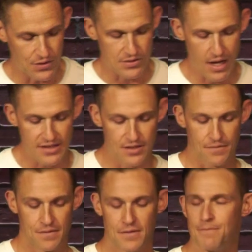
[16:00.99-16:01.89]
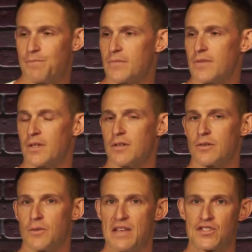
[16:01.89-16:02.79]
Lots of
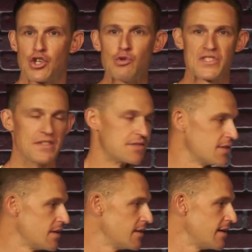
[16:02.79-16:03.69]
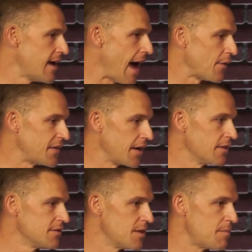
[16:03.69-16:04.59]
rescuses out there
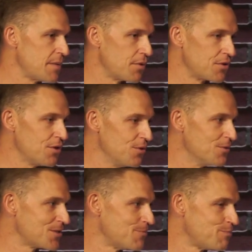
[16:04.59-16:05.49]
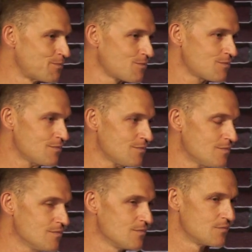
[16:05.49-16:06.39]
that people use
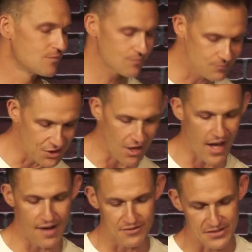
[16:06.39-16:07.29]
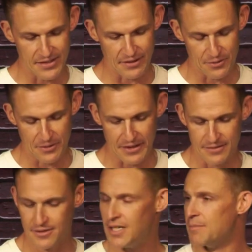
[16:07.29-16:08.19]
to not have to sling the ring.
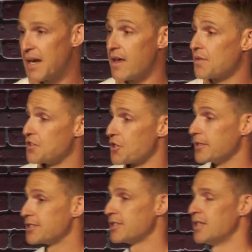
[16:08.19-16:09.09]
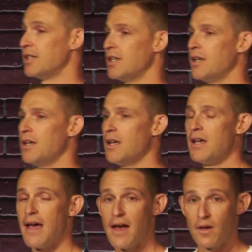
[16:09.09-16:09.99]
But a healthy church,
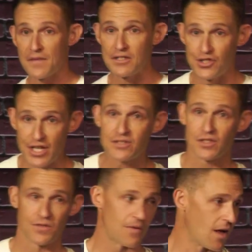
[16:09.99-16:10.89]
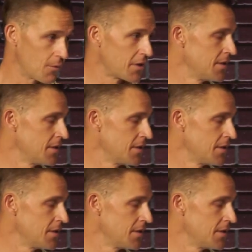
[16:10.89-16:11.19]
a healthy Jesus follower